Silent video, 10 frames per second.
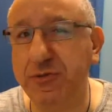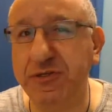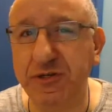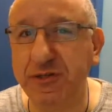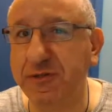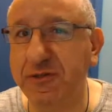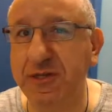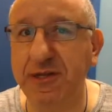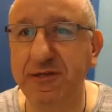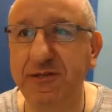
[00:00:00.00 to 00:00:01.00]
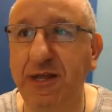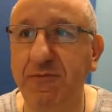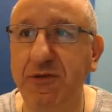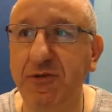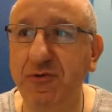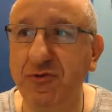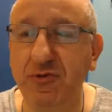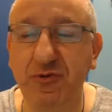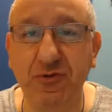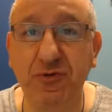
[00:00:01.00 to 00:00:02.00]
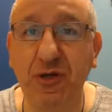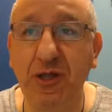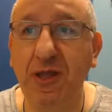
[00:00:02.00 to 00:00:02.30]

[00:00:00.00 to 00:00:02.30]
certain things that we used to do,